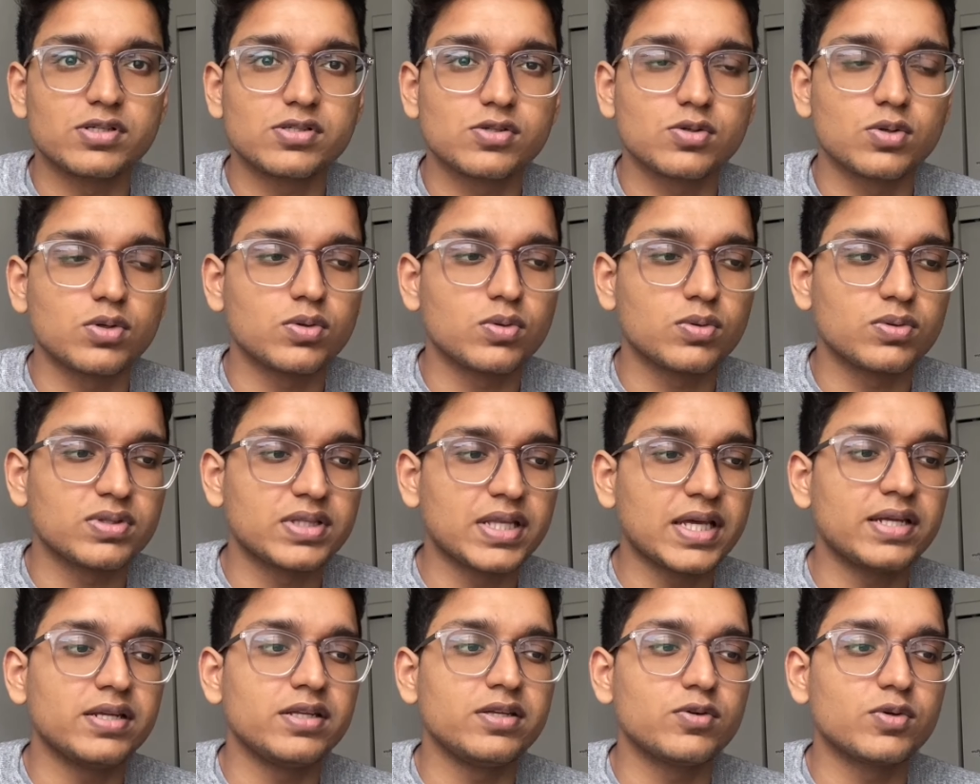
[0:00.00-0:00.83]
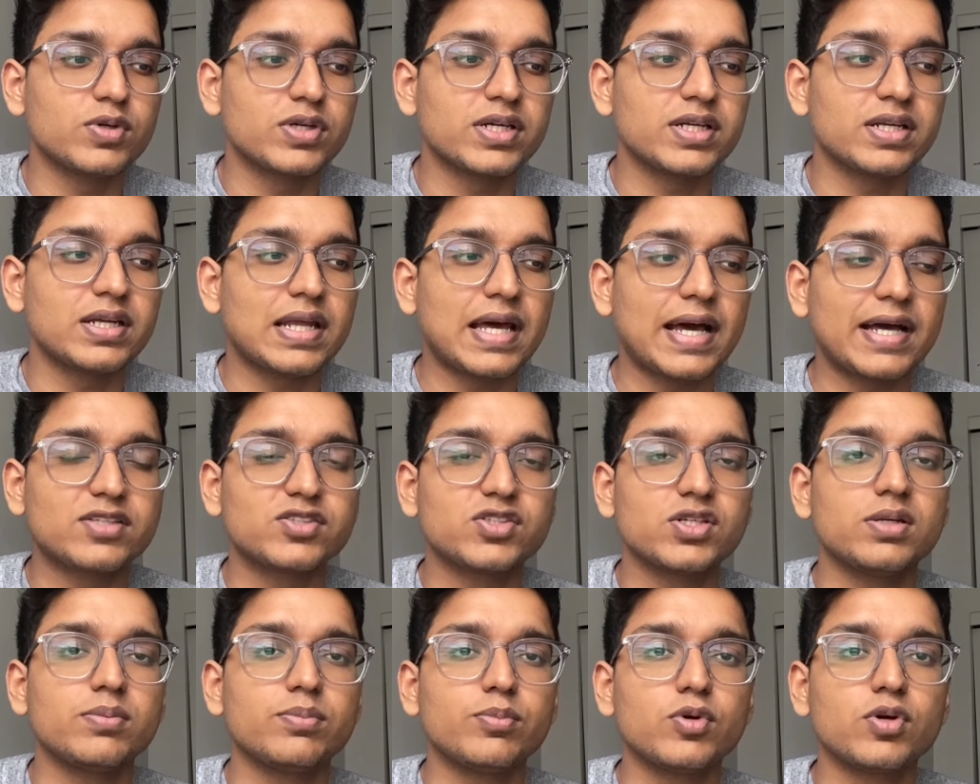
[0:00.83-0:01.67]
So then you can
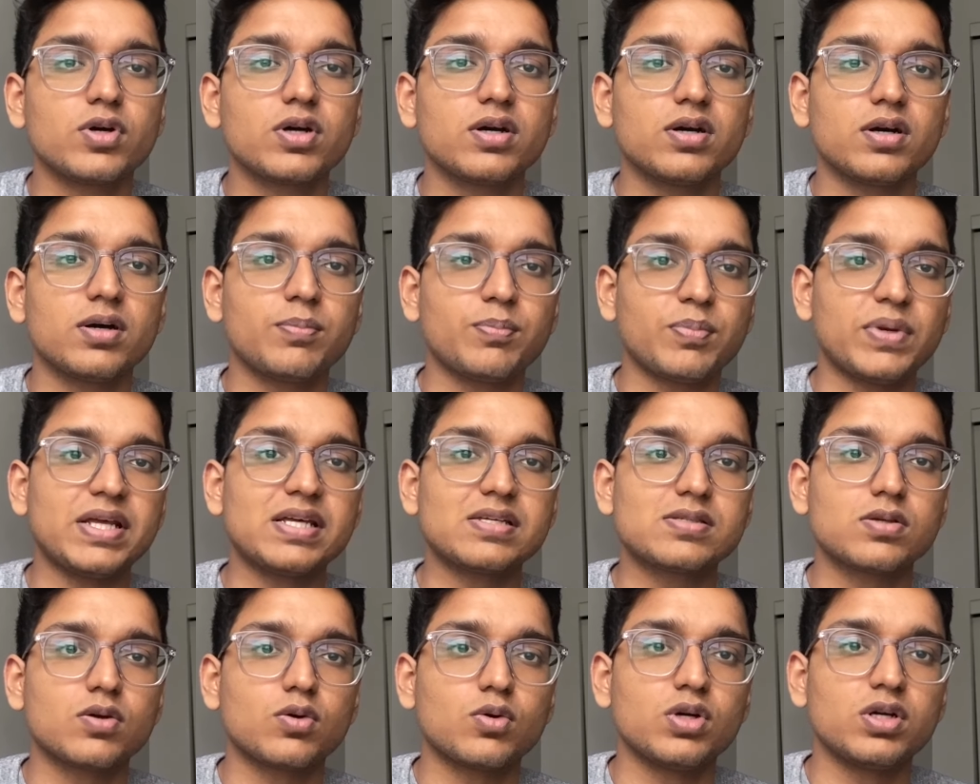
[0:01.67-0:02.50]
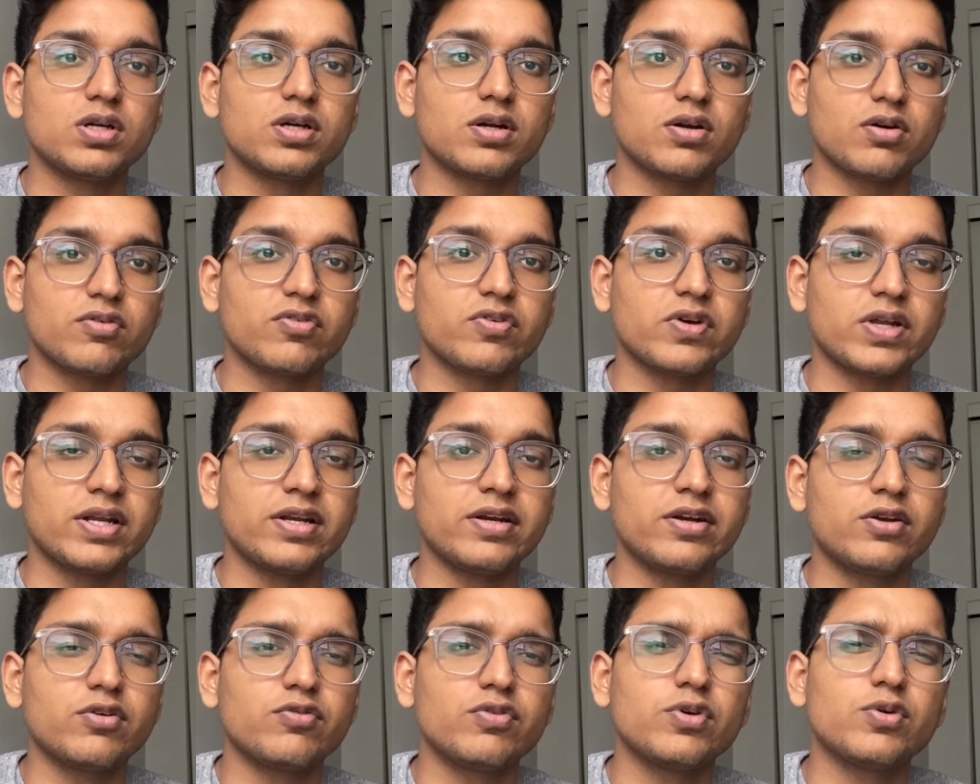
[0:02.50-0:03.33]
actually book a placeholder of an
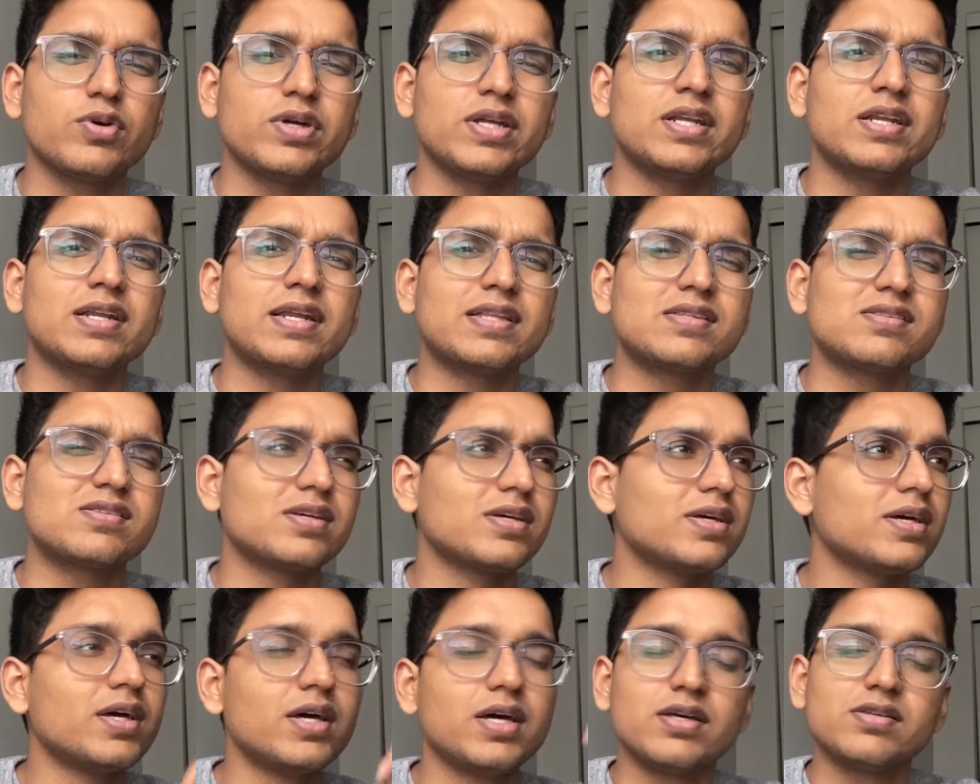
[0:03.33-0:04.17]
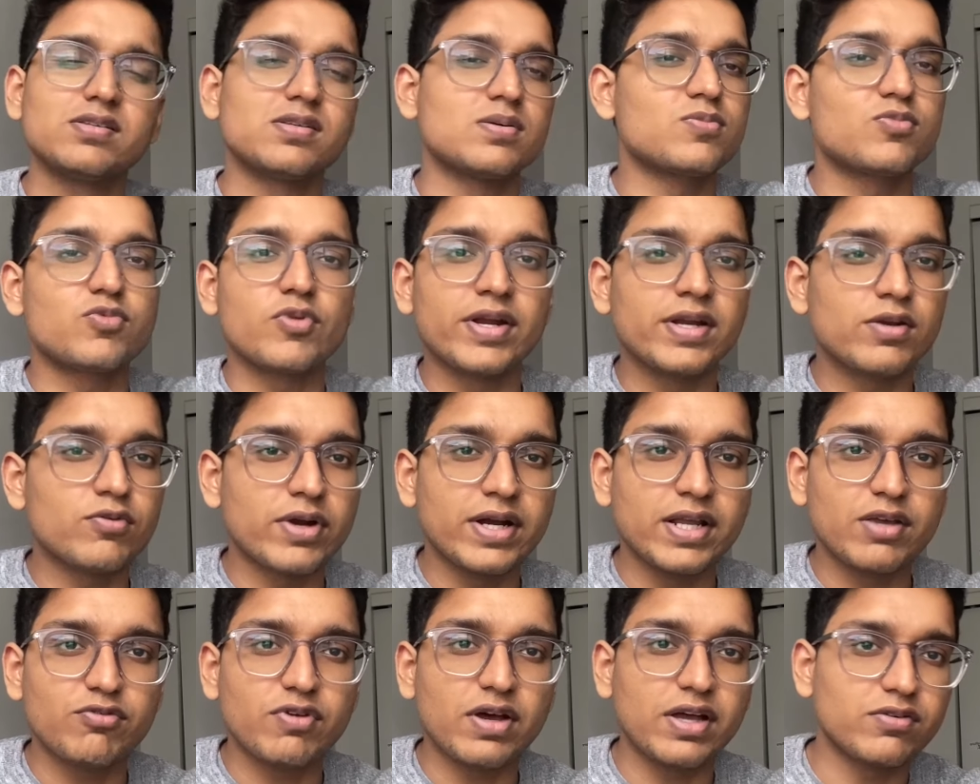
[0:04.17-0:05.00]
interview in, let's say, some
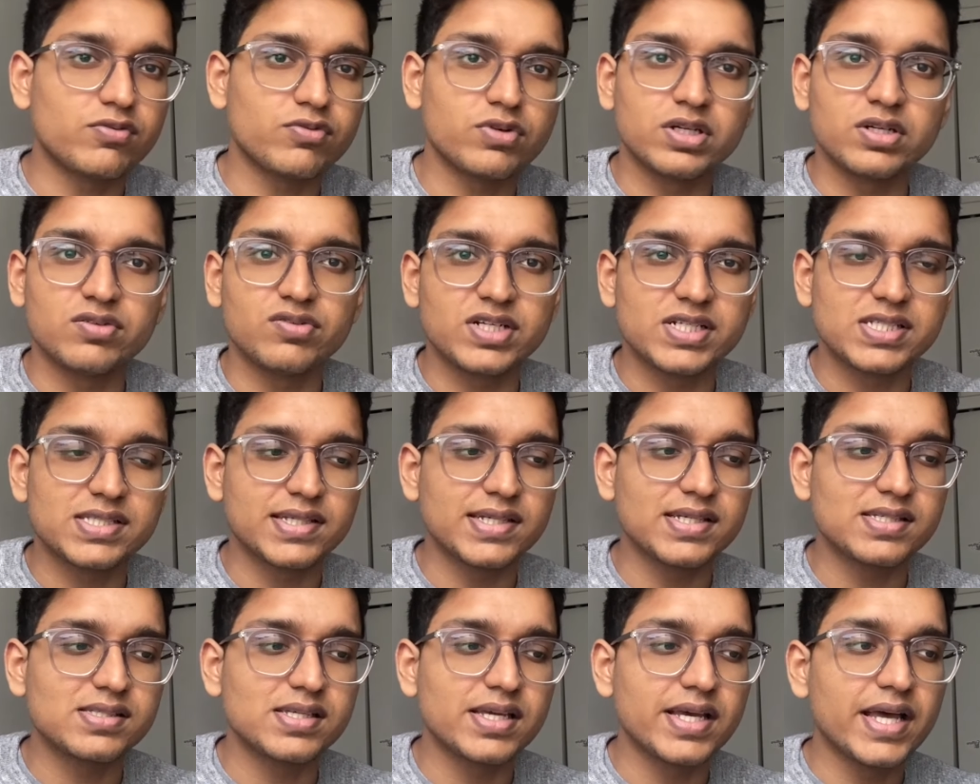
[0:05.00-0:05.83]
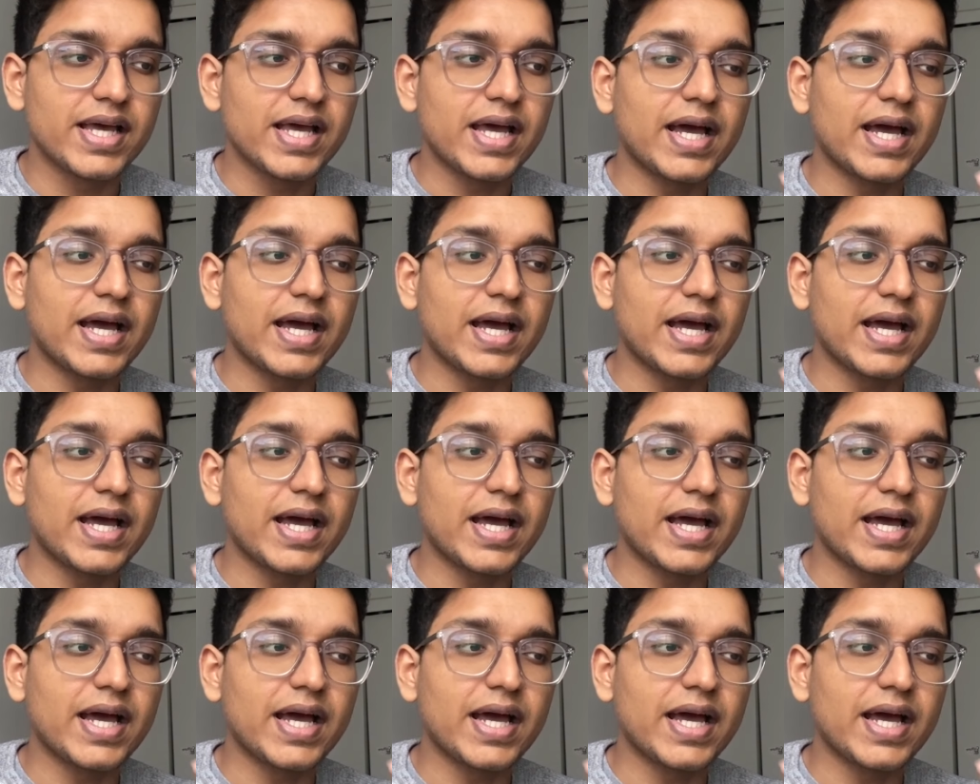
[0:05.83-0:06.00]
2025, 2026,